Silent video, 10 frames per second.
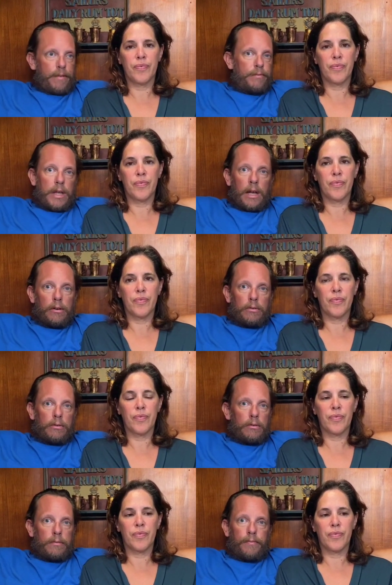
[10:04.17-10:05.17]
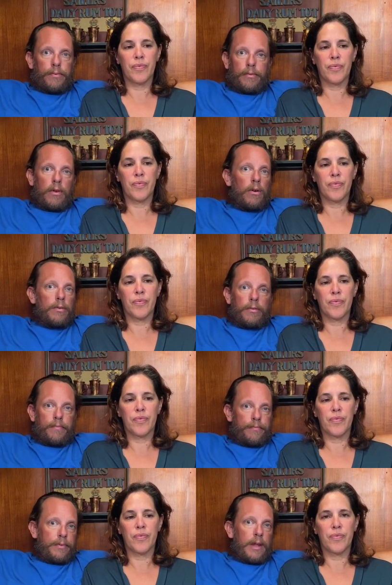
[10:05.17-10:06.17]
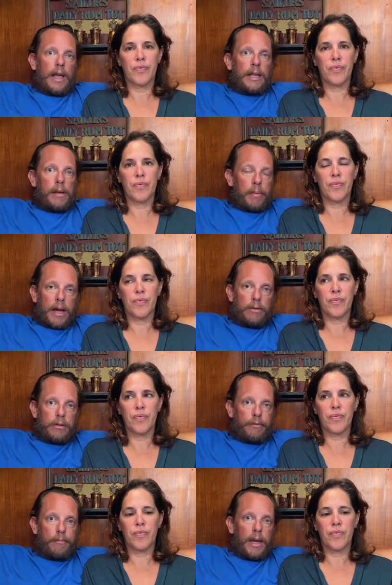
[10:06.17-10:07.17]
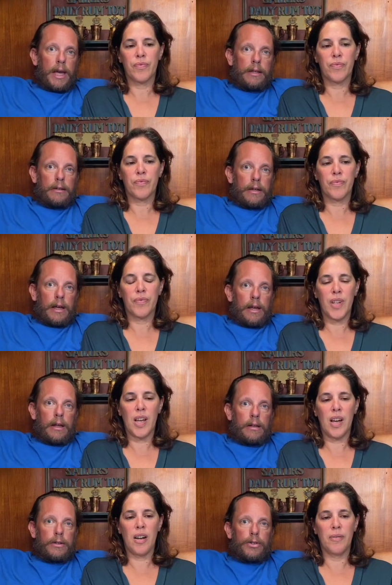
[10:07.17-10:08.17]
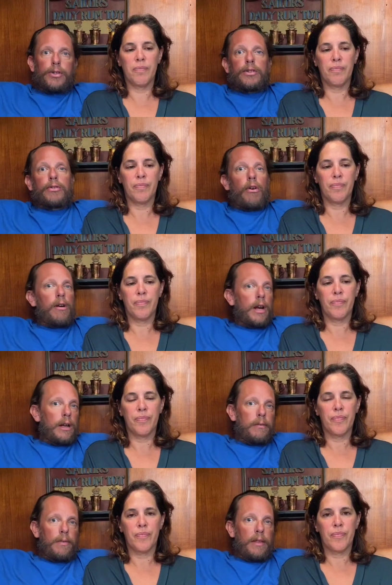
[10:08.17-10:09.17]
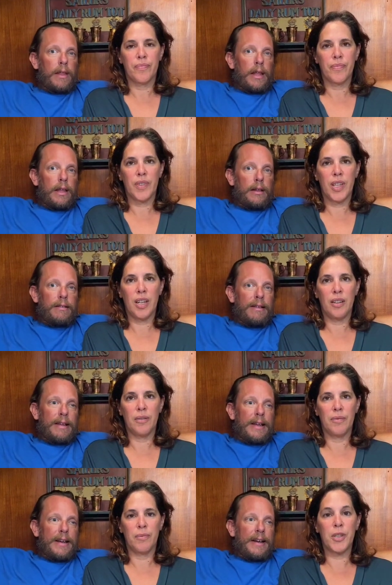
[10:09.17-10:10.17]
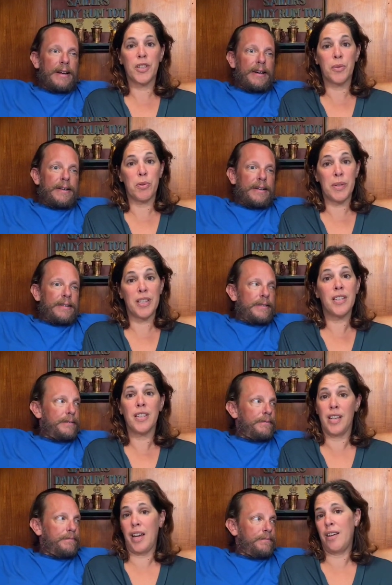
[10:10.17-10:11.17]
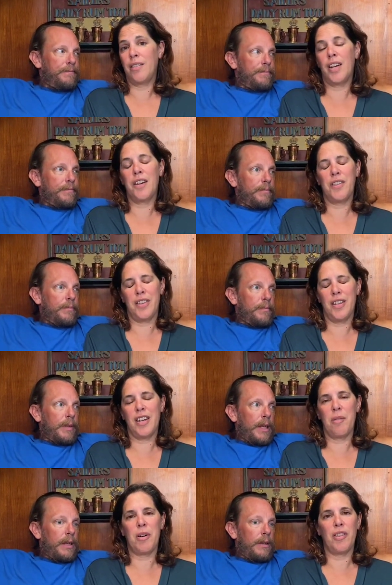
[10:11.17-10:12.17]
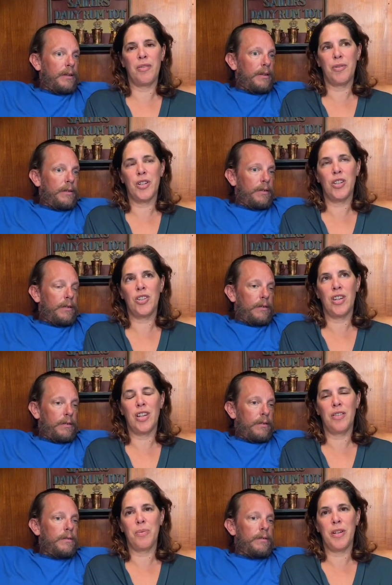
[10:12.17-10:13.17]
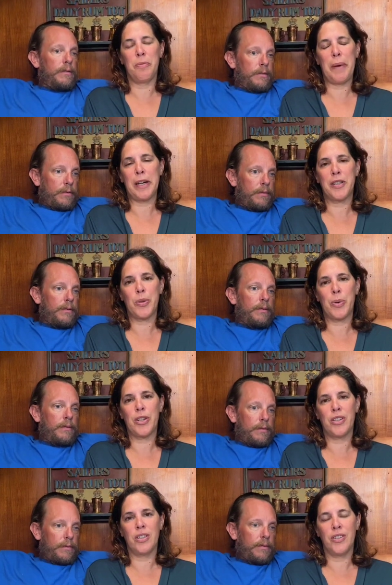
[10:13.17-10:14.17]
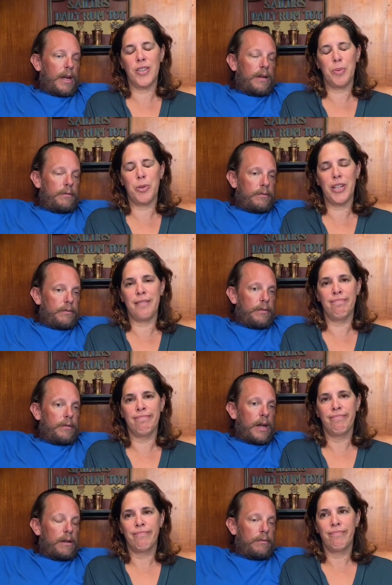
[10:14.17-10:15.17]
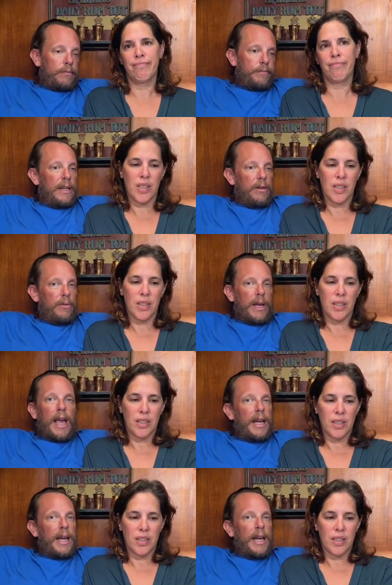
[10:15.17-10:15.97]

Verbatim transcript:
Speaker 1: 15 or, or 18 pounds of meat and yeah. just discard it? And yeah
Speaker 2: which is what we did today. Everything came out of the fridge and went back to the water this morning.
Speaker 1: Yeah. We